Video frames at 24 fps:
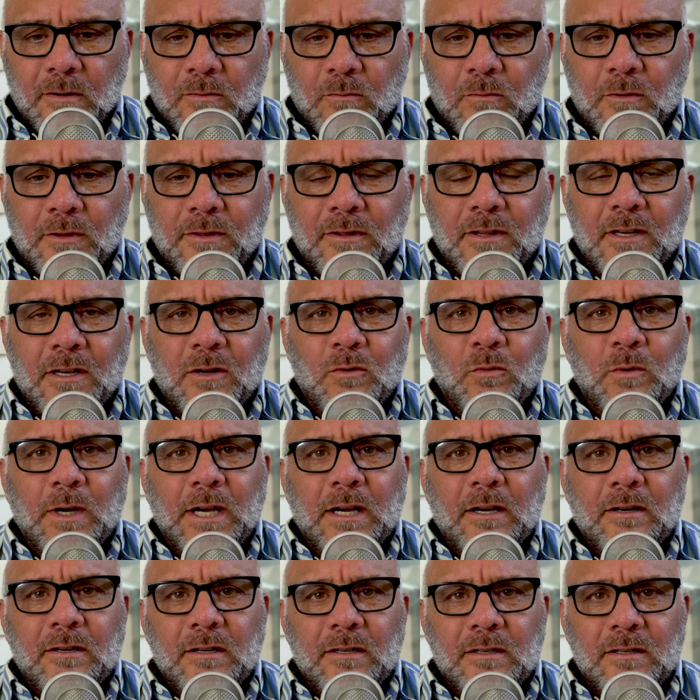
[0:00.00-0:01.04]
with the
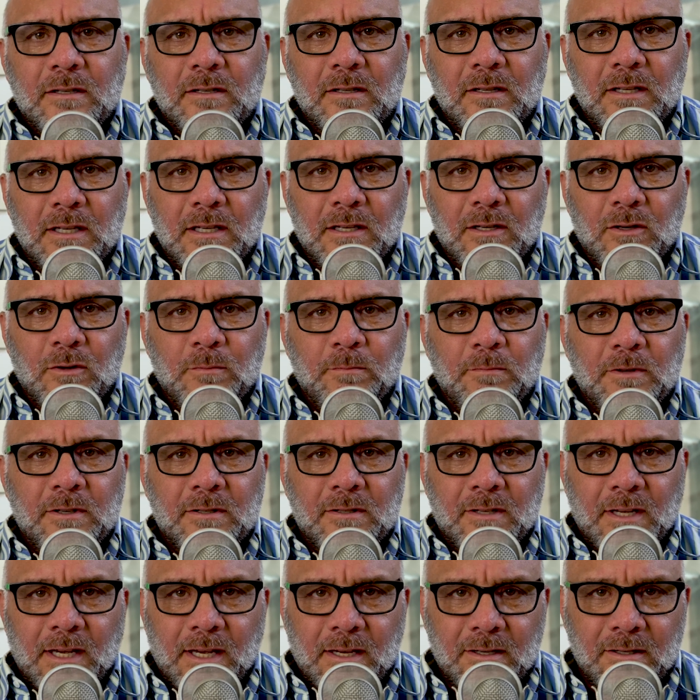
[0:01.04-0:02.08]
awareness that you
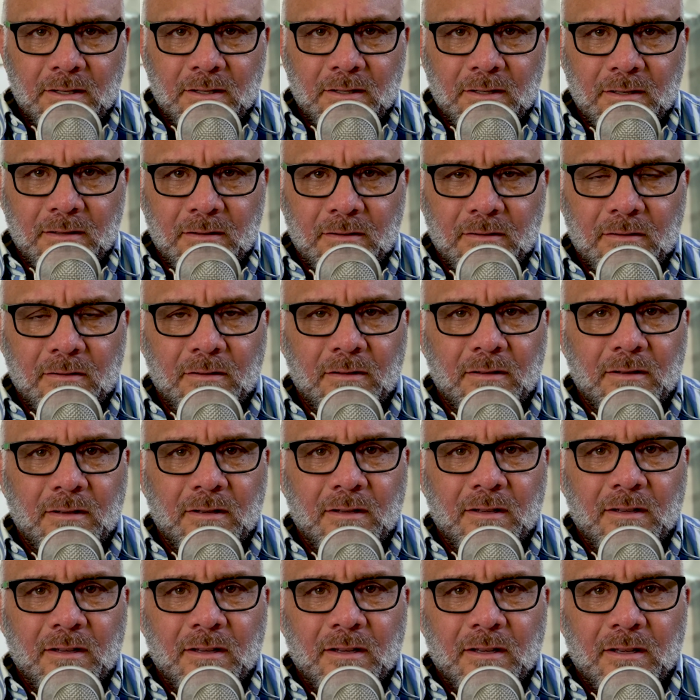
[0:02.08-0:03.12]
possessed
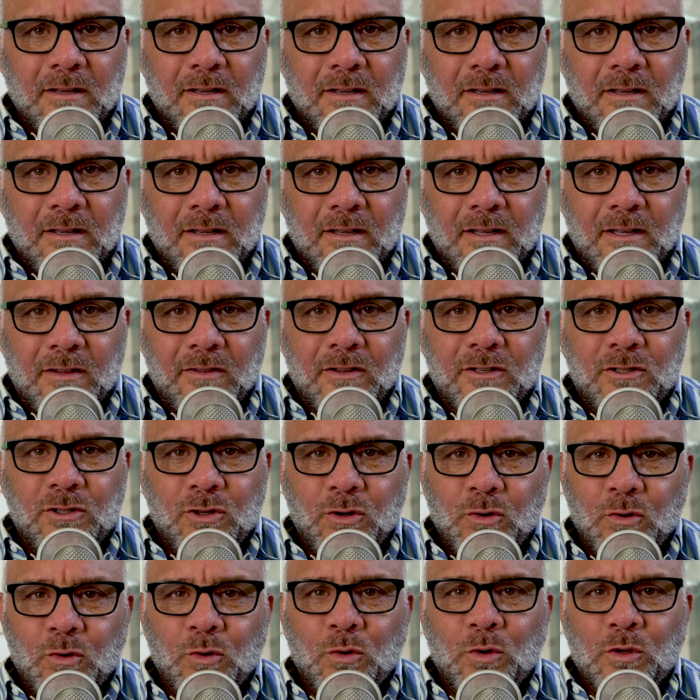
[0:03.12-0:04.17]
and the
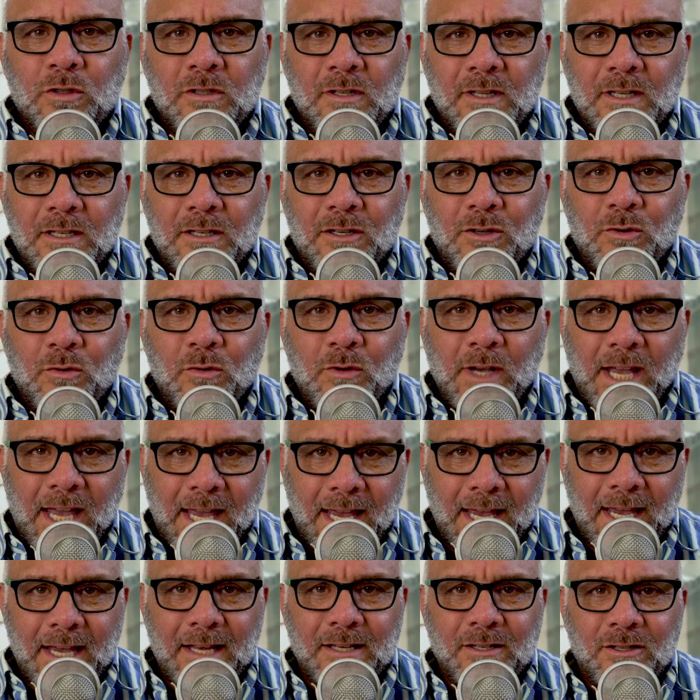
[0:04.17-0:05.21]
tools that you
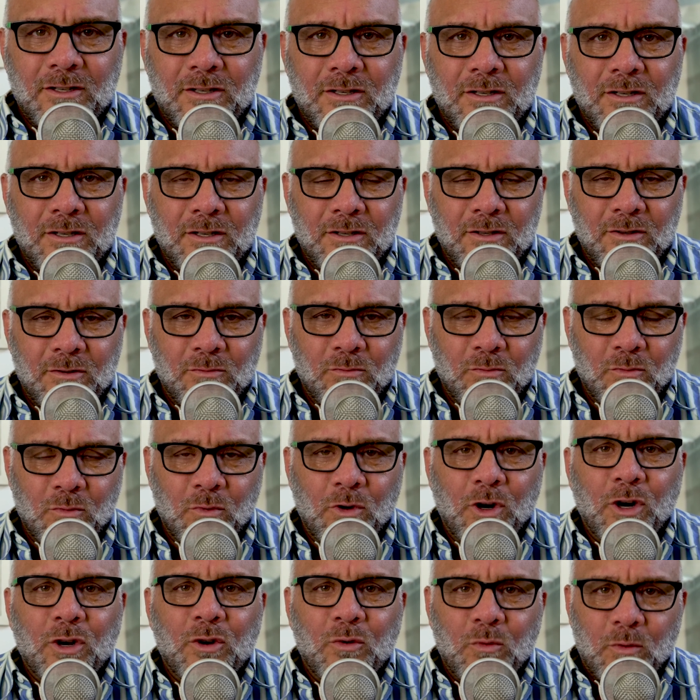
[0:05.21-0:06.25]
had to
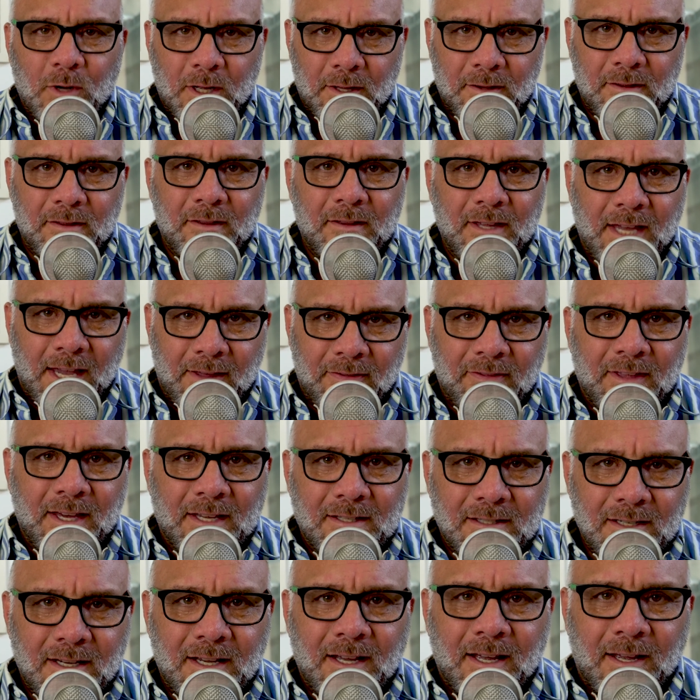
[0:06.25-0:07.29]
work with at
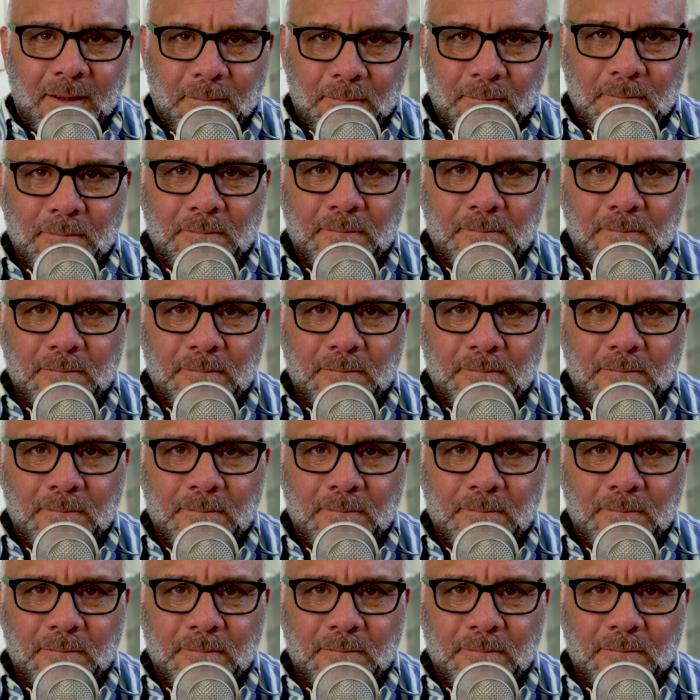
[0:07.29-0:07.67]
that time.